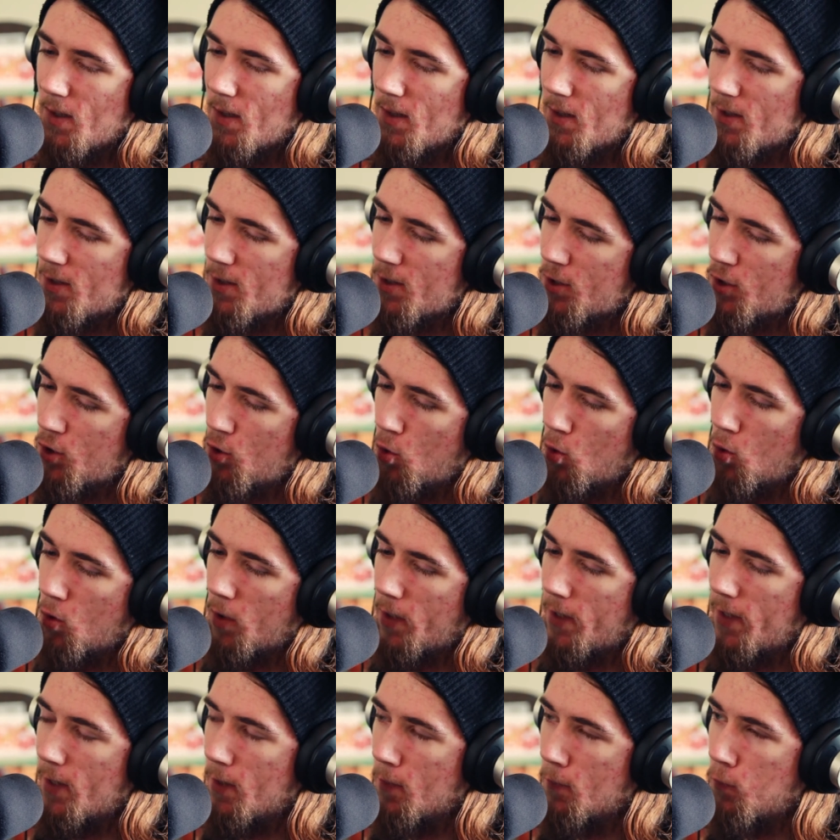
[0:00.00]

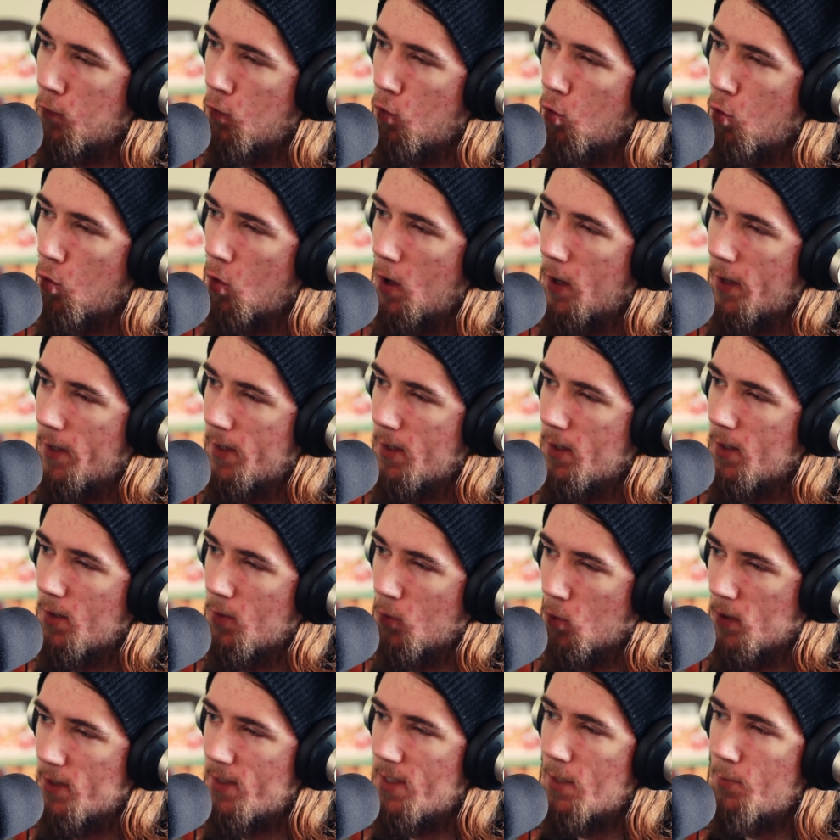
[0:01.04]
story of what
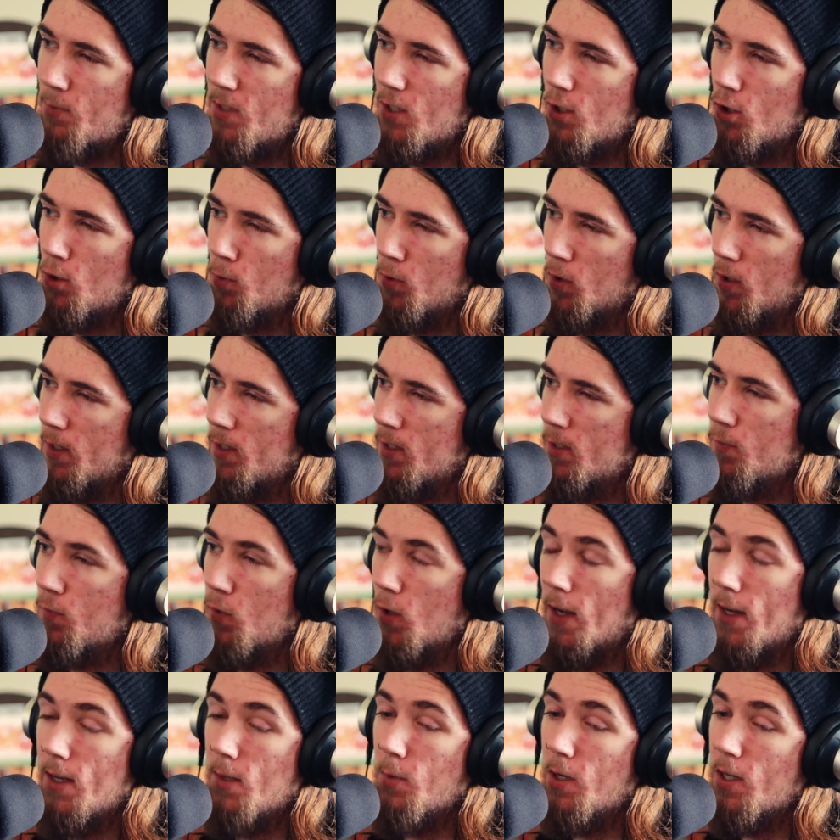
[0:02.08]
DB Cooper is for
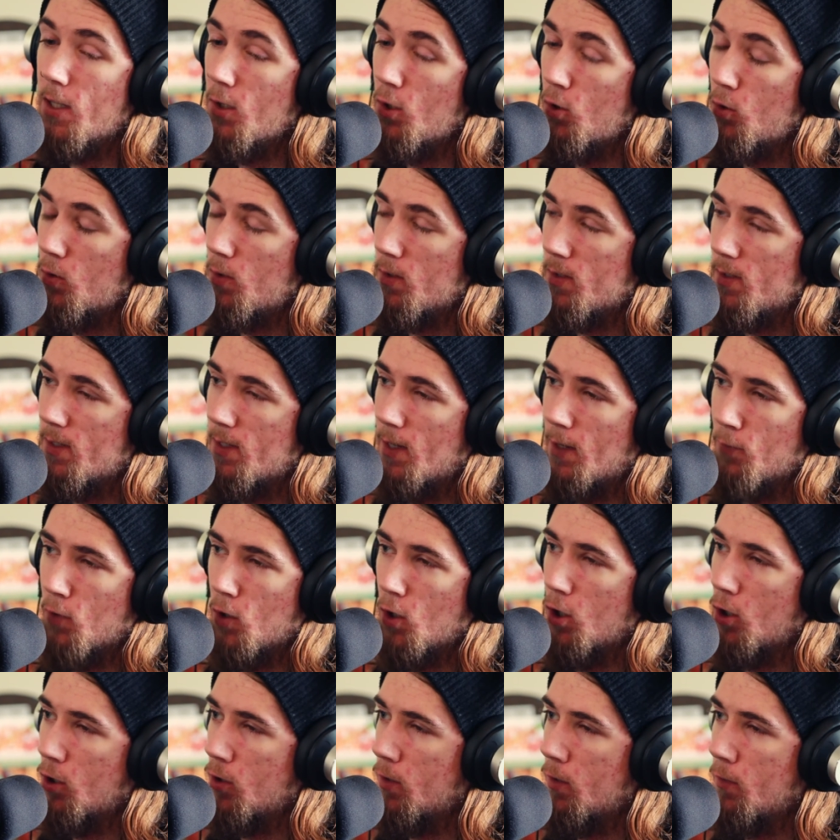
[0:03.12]
anybody who has never
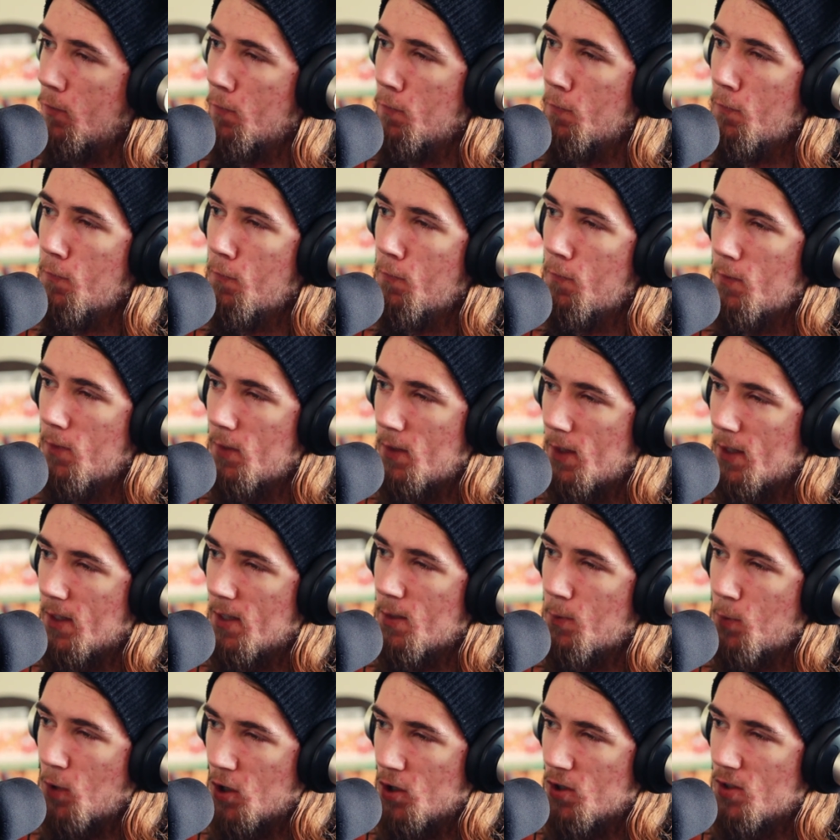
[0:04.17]
heard of this
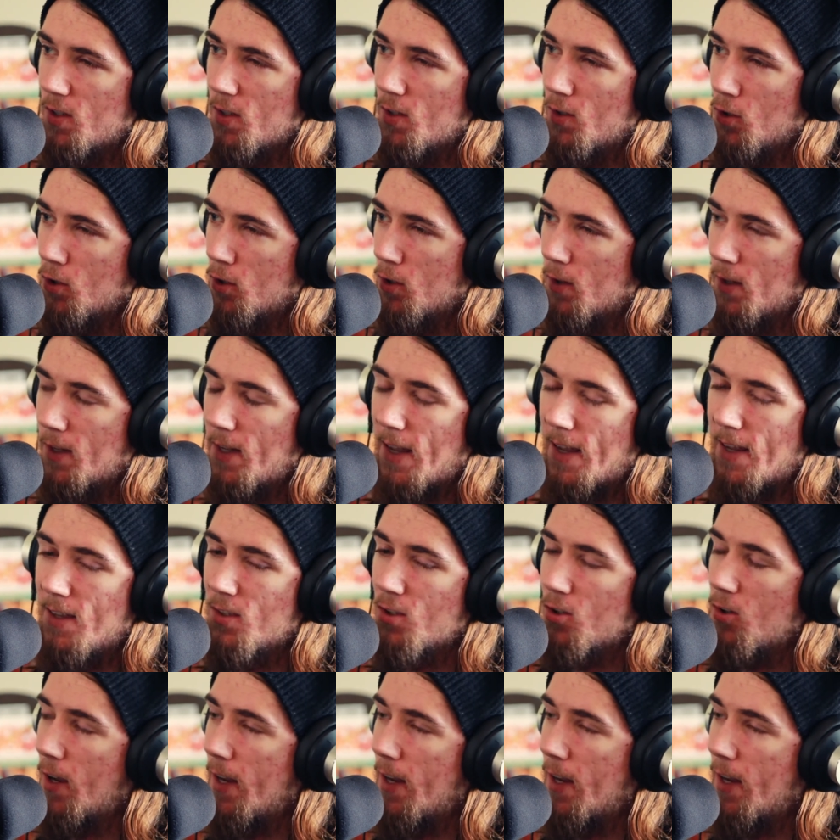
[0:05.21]
person or the case or